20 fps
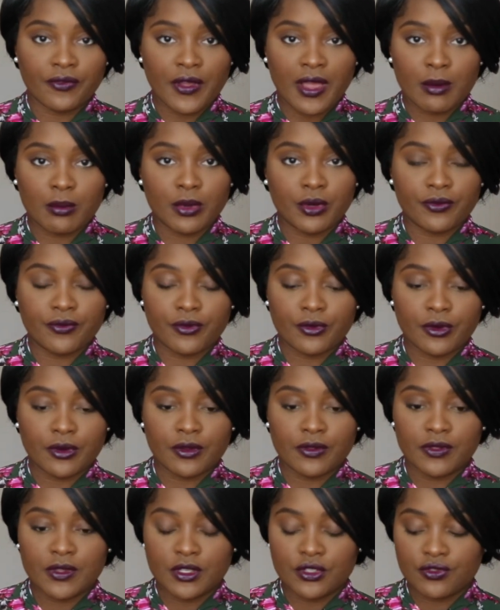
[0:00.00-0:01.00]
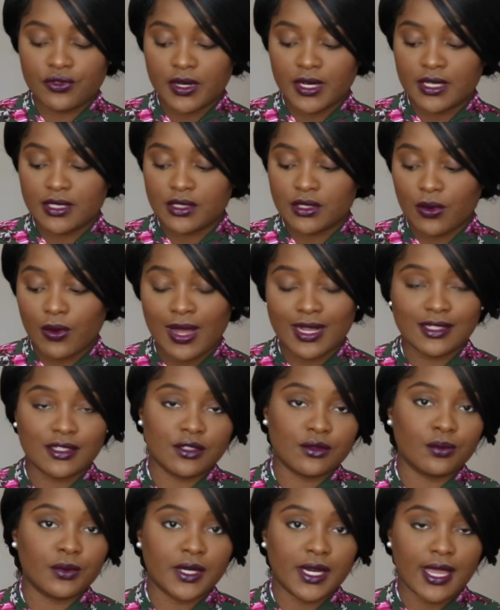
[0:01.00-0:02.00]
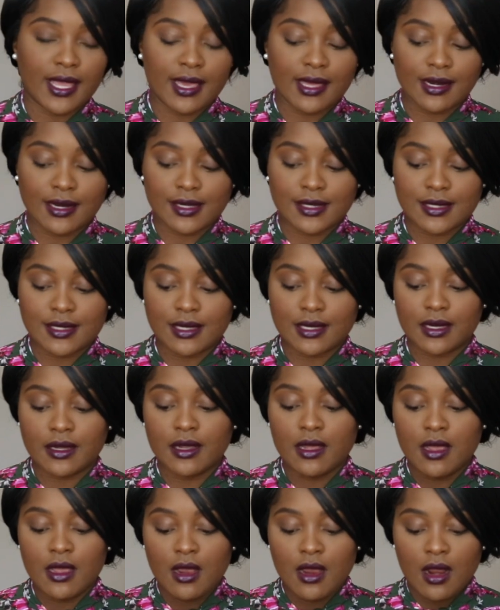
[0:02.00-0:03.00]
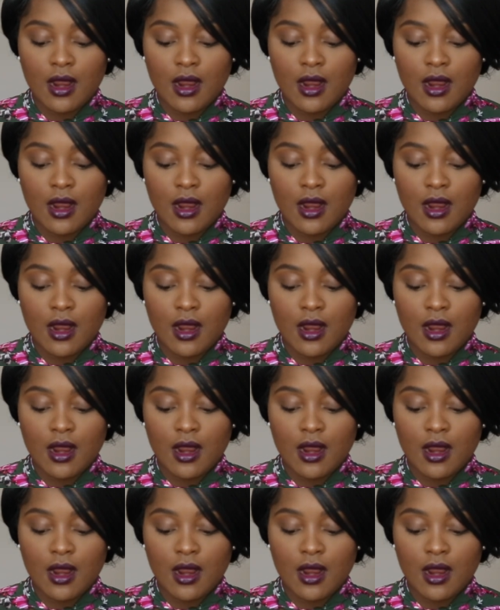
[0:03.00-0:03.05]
fabric for the dress, so I just went ahead and did it.